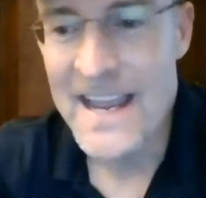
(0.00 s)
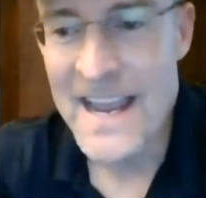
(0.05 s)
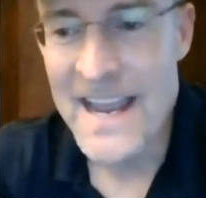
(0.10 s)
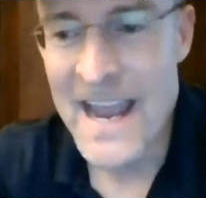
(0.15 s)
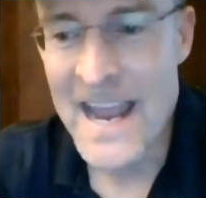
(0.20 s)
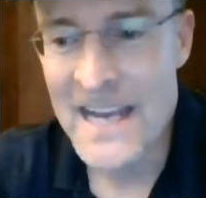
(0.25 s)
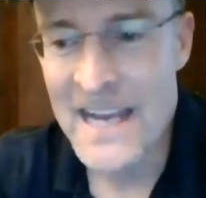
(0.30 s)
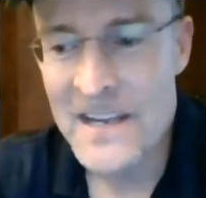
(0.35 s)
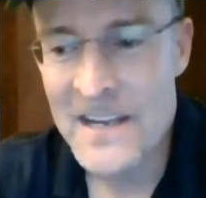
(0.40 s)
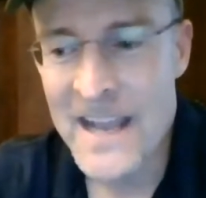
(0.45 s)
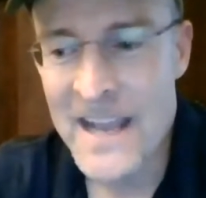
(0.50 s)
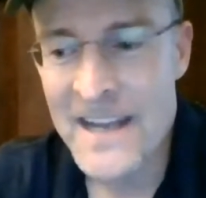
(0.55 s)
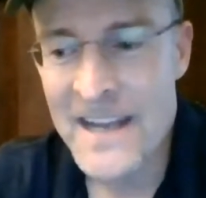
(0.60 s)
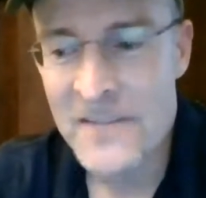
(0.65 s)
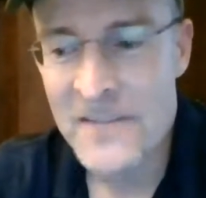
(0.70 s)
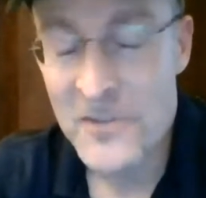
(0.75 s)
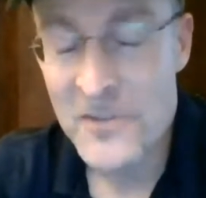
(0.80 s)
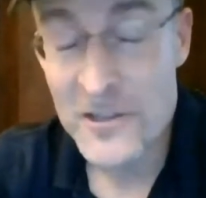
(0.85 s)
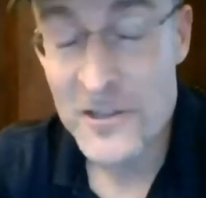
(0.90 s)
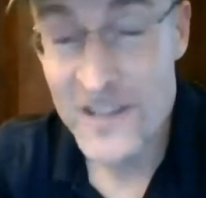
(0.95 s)
and
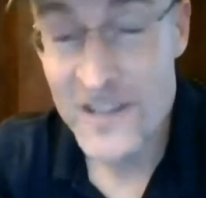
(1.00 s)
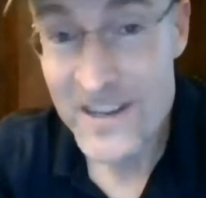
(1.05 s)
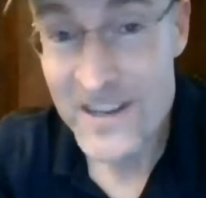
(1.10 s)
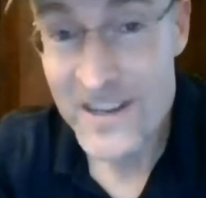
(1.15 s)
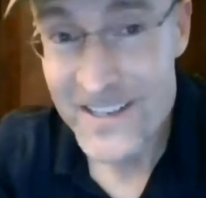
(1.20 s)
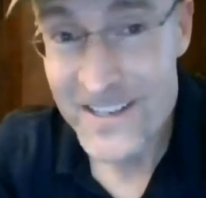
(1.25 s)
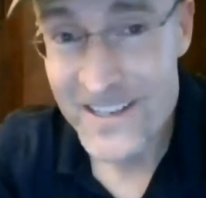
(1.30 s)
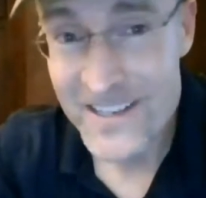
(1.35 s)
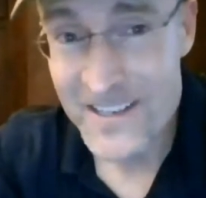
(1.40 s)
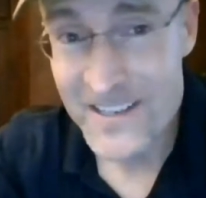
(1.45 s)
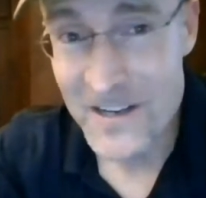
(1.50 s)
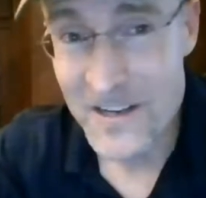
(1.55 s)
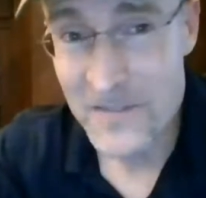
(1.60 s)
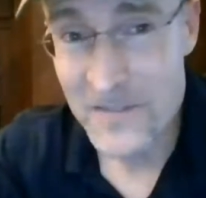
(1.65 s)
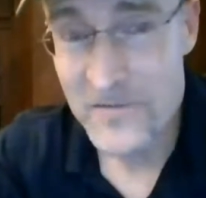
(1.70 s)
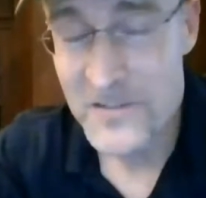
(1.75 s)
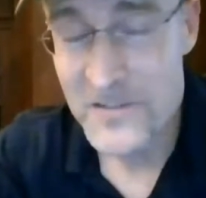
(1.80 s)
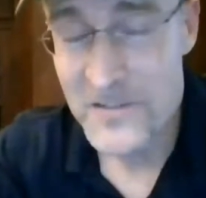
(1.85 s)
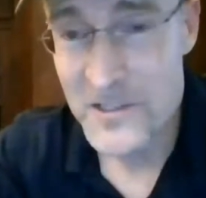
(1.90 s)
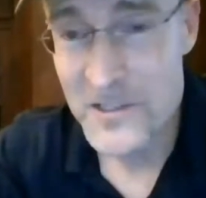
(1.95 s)
if you're lucky enough
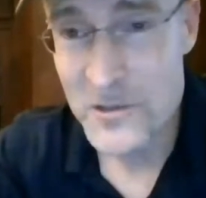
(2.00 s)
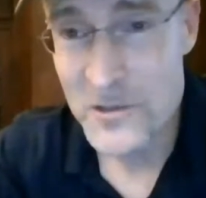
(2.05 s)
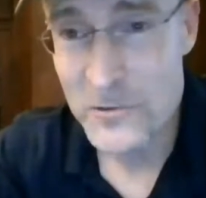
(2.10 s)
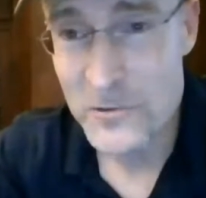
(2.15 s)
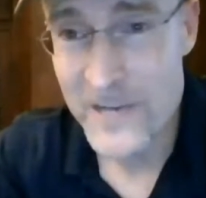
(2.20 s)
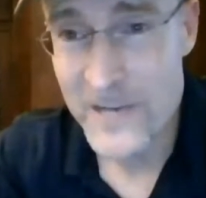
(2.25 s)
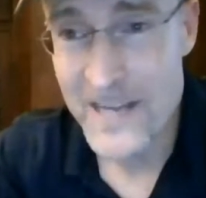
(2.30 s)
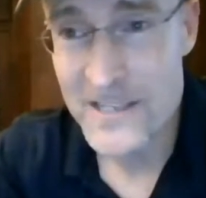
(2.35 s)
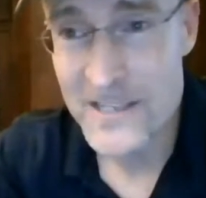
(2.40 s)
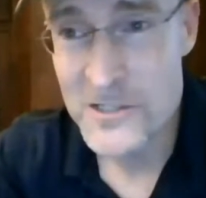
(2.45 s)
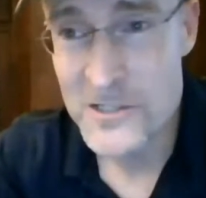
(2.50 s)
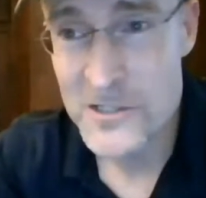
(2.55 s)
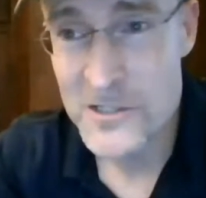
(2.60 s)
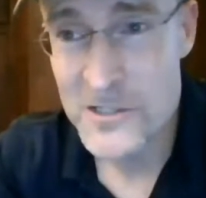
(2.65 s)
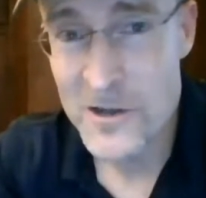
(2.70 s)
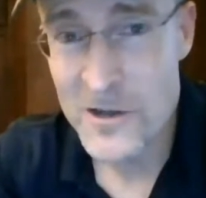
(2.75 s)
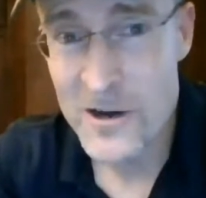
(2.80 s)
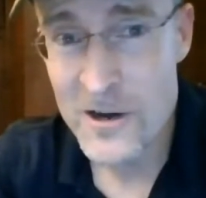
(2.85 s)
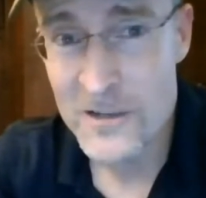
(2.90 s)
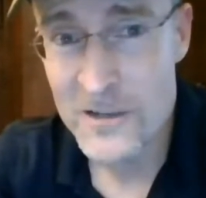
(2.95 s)
to create a
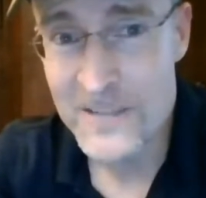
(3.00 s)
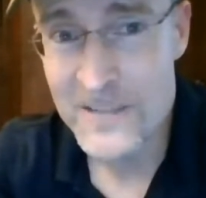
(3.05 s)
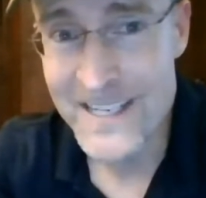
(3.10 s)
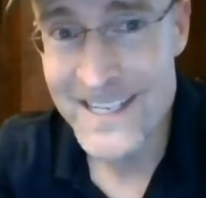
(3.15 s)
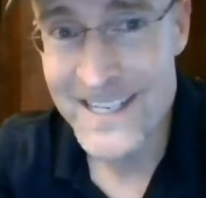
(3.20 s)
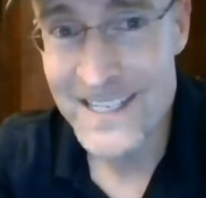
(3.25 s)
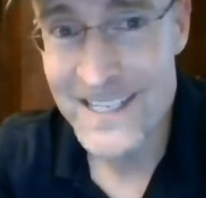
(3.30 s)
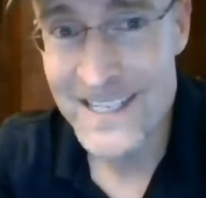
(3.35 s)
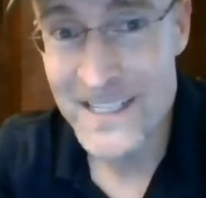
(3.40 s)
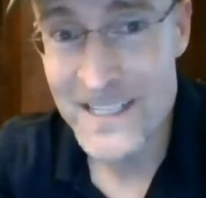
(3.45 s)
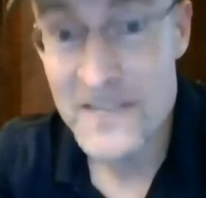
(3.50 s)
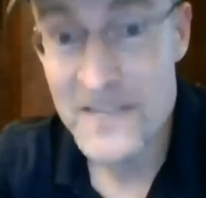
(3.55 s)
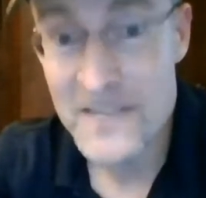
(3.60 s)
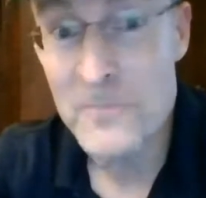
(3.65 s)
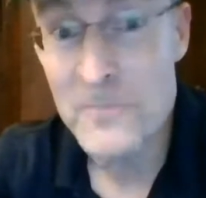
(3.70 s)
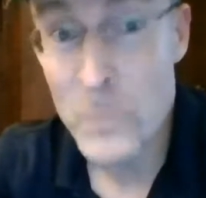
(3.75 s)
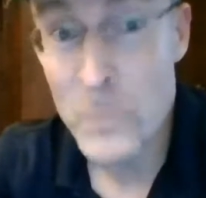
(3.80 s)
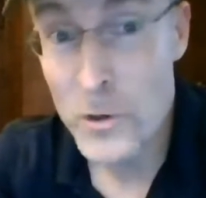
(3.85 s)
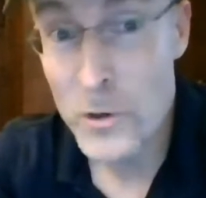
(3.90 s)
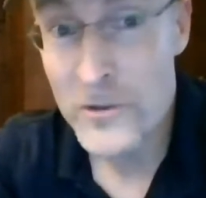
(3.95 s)
song that can live
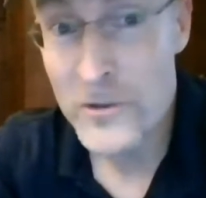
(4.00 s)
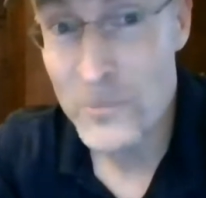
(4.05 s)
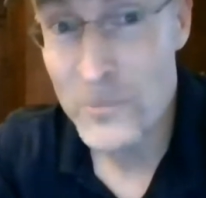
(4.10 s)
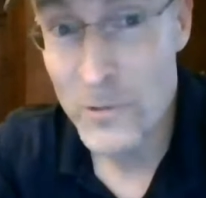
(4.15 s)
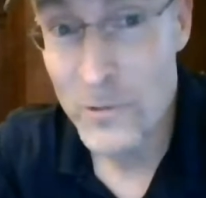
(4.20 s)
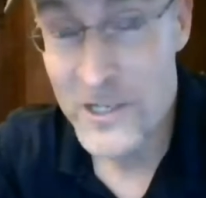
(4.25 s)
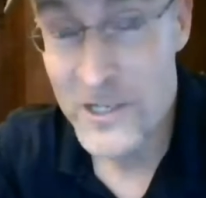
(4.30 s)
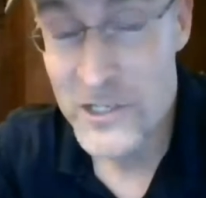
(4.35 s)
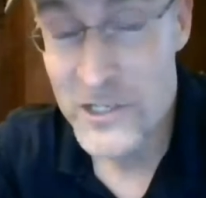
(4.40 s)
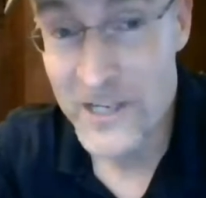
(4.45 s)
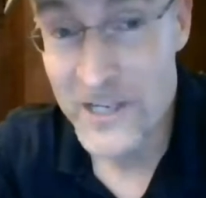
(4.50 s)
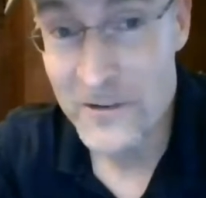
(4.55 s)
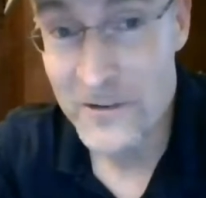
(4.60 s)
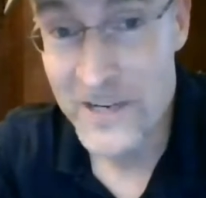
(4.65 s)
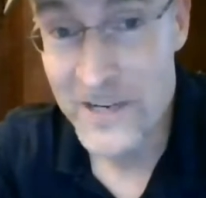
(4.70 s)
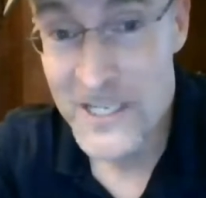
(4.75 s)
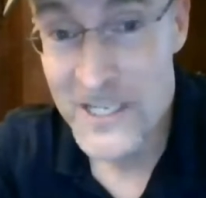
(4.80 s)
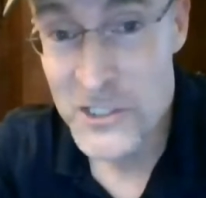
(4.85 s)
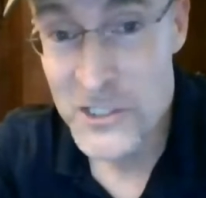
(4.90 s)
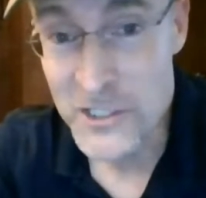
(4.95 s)
more than one
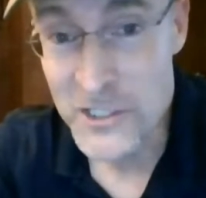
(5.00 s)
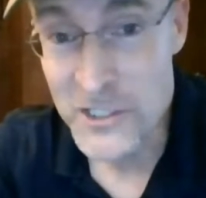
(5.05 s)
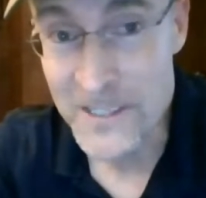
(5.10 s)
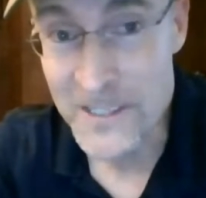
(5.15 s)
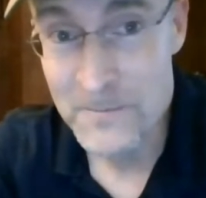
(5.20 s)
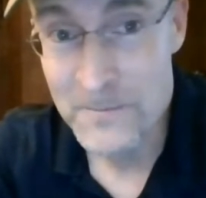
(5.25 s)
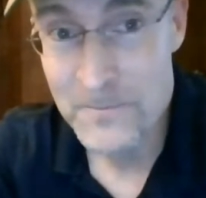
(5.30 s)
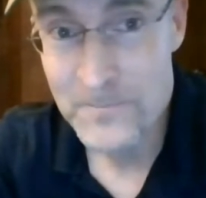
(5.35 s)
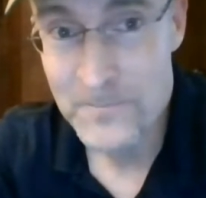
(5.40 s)
generation,